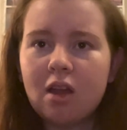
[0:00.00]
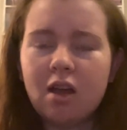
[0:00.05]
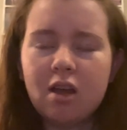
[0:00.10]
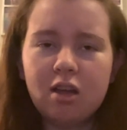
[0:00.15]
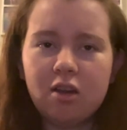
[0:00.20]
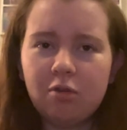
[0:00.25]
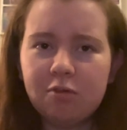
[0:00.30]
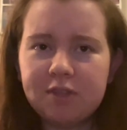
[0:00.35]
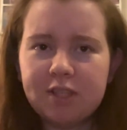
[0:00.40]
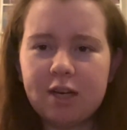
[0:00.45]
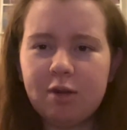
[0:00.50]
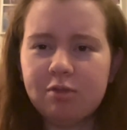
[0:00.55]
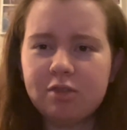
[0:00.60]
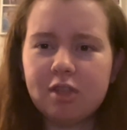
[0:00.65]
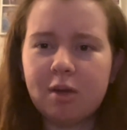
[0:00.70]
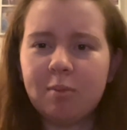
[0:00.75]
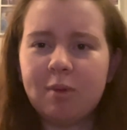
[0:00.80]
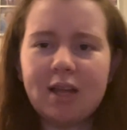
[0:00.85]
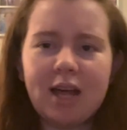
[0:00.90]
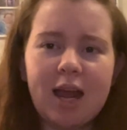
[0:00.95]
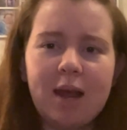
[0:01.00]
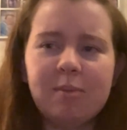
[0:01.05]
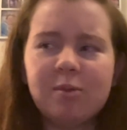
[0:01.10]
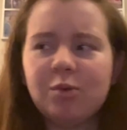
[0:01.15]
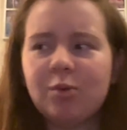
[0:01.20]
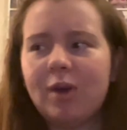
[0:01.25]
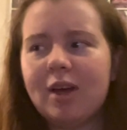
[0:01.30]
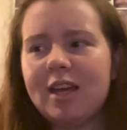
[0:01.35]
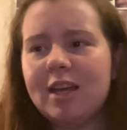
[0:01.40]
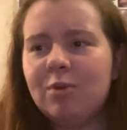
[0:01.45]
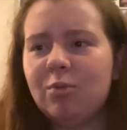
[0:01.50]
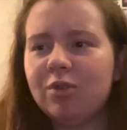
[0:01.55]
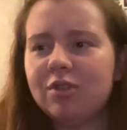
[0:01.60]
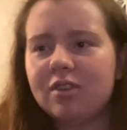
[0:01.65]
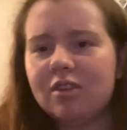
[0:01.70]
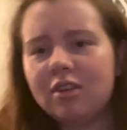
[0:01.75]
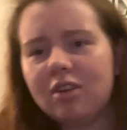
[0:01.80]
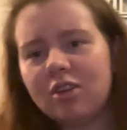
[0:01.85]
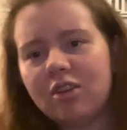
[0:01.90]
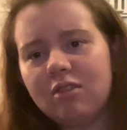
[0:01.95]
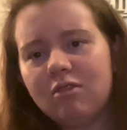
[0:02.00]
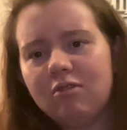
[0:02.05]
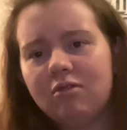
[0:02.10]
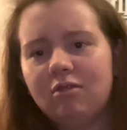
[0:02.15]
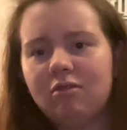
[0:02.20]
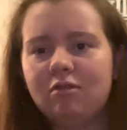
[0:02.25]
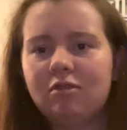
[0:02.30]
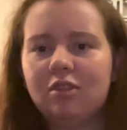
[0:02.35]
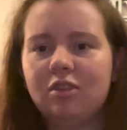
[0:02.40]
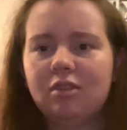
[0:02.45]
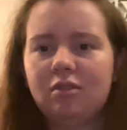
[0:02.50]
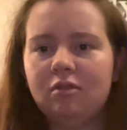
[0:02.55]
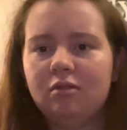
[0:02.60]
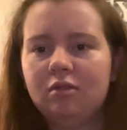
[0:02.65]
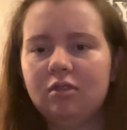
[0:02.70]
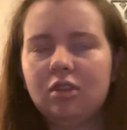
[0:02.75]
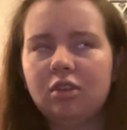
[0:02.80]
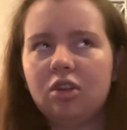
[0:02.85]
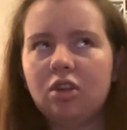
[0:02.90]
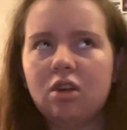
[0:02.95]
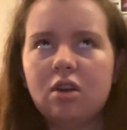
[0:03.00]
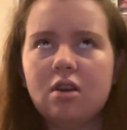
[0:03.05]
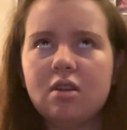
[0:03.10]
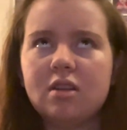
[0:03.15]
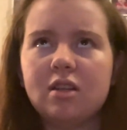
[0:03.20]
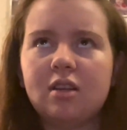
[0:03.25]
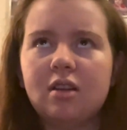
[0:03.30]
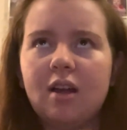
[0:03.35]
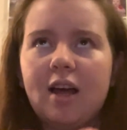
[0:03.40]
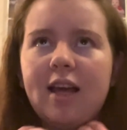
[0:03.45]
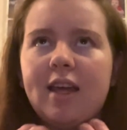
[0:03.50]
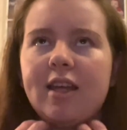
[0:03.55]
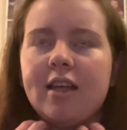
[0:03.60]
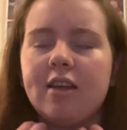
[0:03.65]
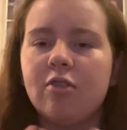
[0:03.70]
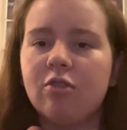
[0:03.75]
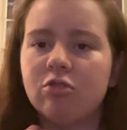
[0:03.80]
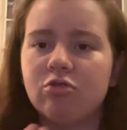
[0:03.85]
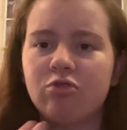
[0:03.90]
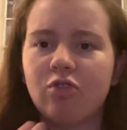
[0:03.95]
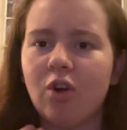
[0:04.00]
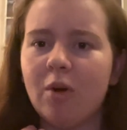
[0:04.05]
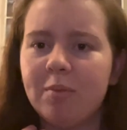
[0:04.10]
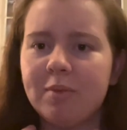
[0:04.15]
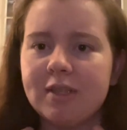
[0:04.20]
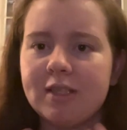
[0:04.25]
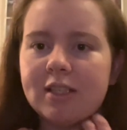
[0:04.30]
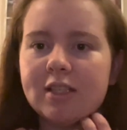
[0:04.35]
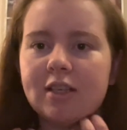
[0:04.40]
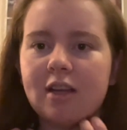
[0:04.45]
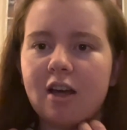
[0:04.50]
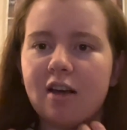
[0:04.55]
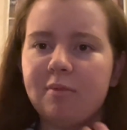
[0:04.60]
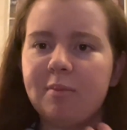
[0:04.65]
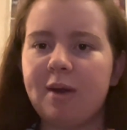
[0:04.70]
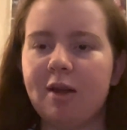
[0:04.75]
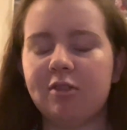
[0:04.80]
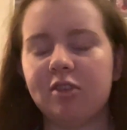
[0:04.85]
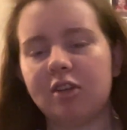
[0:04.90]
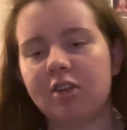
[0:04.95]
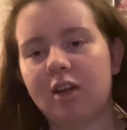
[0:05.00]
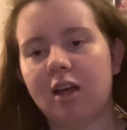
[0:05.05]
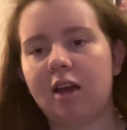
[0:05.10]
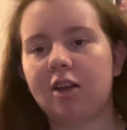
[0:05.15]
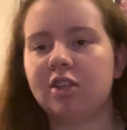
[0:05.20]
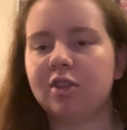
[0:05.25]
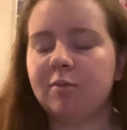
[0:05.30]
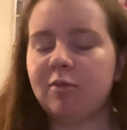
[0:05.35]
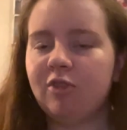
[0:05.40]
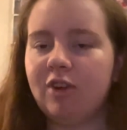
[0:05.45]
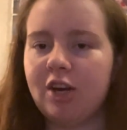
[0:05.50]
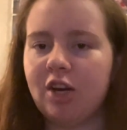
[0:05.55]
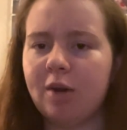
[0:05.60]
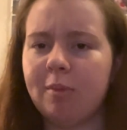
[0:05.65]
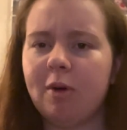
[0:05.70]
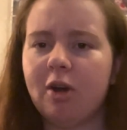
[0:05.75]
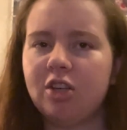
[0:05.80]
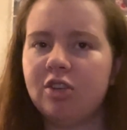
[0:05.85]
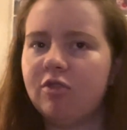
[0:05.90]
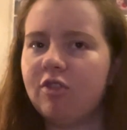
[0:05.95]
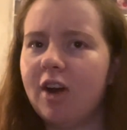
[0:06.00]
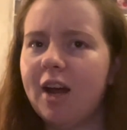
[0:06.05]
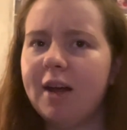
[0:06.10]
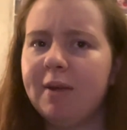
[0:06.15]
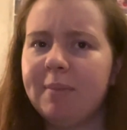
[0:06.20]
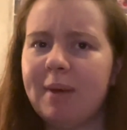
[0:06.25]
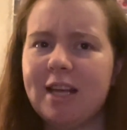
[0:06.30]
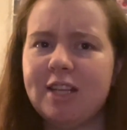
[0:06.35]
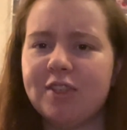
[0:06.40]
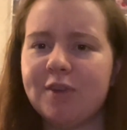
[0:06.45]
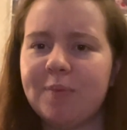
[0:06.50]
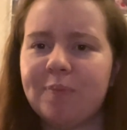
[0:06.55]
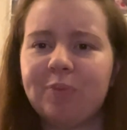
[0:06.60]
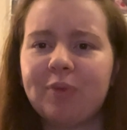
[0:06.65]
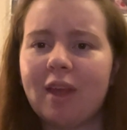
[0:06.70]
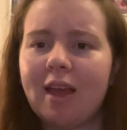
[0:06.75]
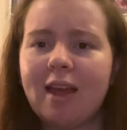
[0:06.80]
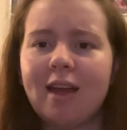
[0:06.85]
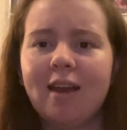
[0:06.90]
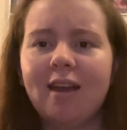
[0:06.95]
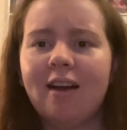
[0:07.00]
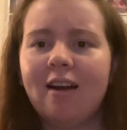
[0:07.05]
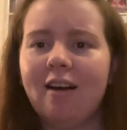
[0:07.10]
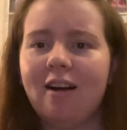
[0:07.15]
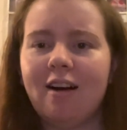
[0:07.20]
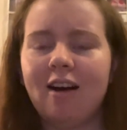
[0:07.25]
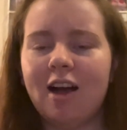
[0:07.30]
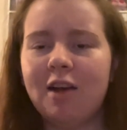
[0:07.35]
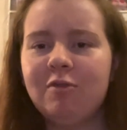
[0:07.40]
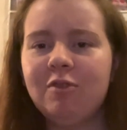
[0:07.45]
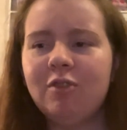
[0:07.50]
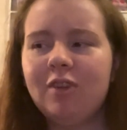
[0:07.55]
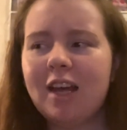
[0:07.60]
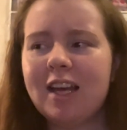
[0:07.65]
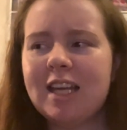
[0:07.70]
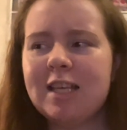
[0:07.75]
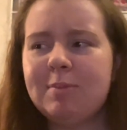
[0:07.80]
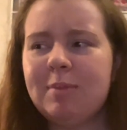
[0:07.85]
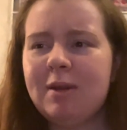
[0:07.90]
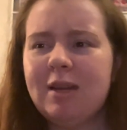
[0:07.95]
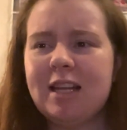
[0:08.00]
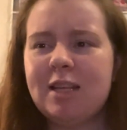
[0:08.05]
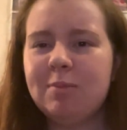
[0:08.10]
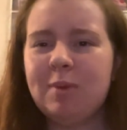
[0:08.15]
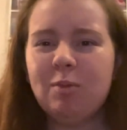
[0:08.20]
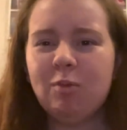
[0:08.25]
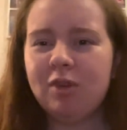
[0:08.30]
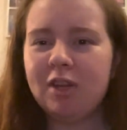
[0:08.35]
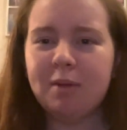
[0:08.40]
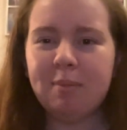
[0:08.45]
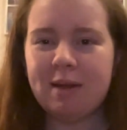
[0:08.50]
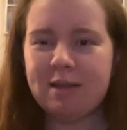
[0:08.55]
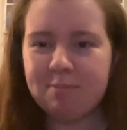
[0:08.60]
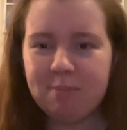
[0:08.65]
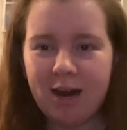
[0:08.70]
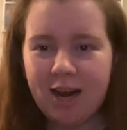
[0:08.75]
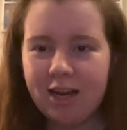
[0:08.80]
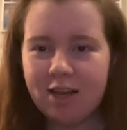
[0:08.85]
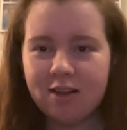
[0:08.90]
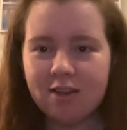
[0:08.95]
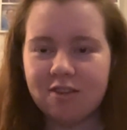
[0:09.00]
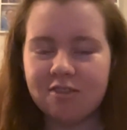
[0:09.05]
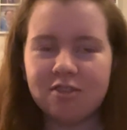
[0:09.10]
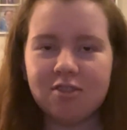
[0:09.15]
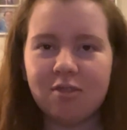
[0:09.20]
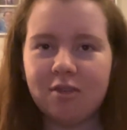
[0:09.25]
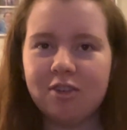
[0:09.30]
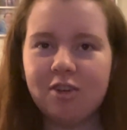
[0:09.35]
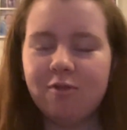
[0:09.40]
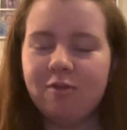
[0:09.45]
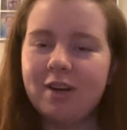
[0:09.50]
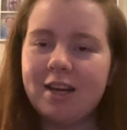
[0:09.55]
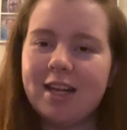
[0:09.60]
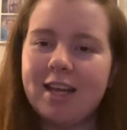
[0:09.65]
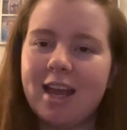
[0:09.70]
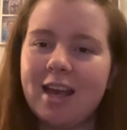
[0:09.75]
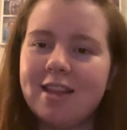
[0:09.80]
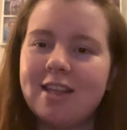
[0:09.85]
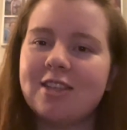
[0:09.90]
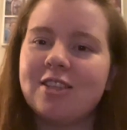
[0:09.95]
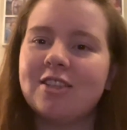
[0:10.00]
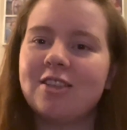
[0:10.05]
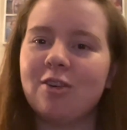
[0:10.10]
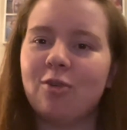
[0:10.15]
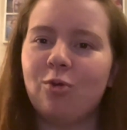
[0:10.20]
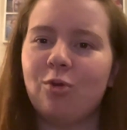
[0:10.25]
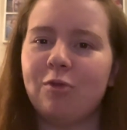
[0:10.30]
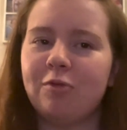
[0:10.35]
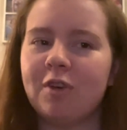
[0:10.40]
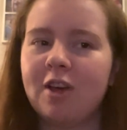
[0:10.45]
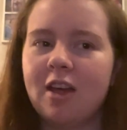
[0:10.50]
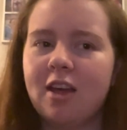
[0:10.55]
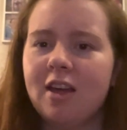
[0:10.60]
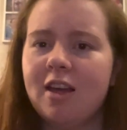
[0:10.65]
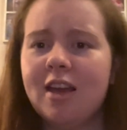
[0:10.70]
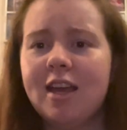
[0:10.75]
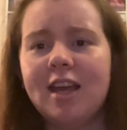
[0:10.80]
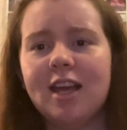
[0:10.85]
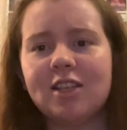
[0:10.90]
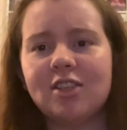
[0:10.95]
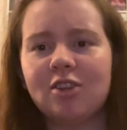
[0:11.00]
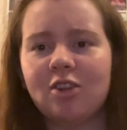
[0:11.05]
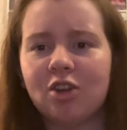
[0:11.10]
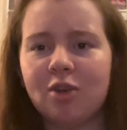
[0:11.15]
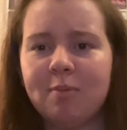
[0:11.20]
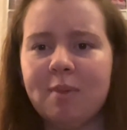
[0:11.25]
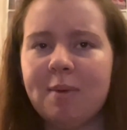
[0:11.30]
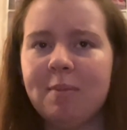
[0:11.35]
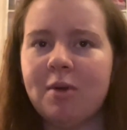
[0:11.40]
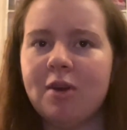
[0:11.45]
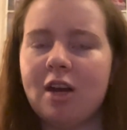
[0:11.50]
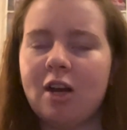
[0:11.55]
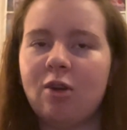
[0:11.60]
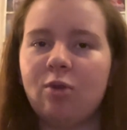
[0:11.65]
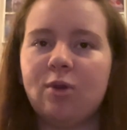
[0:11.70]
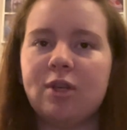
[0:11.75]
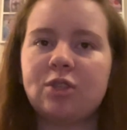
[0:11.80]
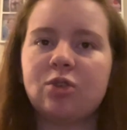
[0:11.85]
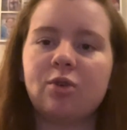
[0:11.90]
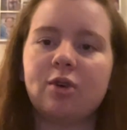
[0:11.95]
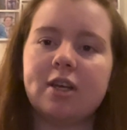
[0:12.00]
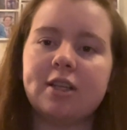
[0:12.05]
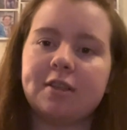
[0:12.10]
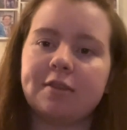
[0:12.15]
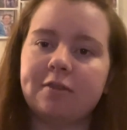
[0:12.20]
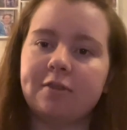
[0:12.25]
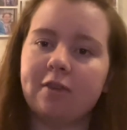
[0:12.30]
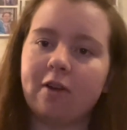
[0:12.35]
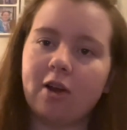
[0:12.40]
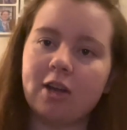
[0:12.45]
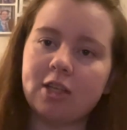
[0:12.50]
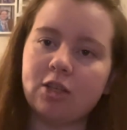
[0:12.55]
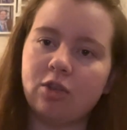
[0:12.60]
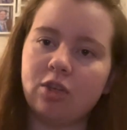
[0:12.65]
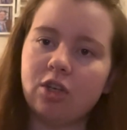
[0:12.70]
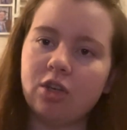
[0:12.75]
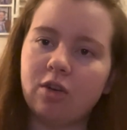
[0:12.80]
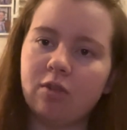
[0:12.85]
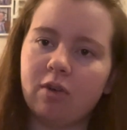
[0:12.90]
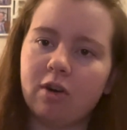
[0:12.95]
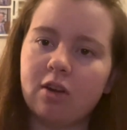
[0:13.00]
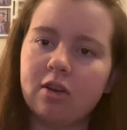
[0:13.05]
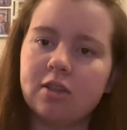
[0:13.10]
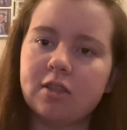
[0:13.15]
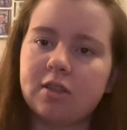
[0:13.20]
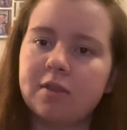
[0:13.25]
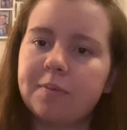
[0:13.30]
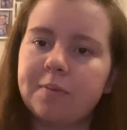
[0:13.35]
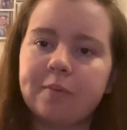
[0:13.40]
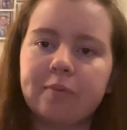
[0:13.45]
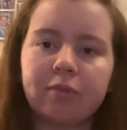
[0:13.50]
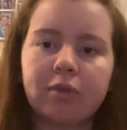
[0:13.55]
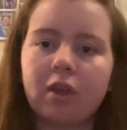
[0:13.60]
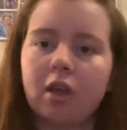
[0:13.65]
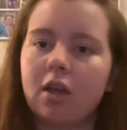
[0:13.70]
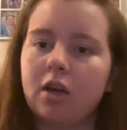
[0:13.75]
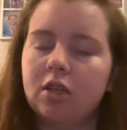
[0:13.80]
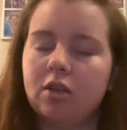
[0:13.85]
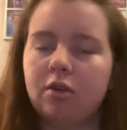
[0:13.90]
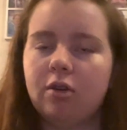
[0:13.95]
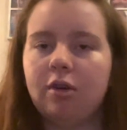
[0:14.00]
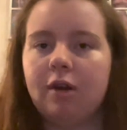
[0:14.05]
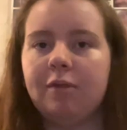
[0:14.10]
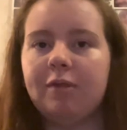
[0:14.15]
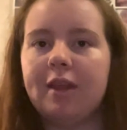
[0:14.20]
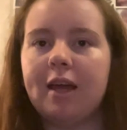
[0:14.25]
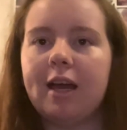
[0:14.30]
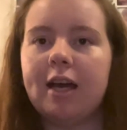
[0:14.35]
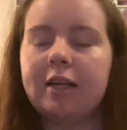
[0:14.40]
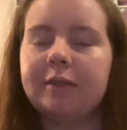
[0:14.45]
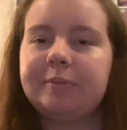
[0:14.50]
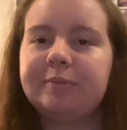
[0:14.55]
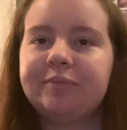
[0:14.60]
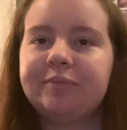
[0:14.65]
Obviously, there were some games where he wasn't good and like he got dropped and stuff, but that was under Mourinho. But under Ryan Mason, I feel like he's been one of the best players, so I don't really get this sort of he has no commitment and all he's got is focus on the Euros. I don't agree with that.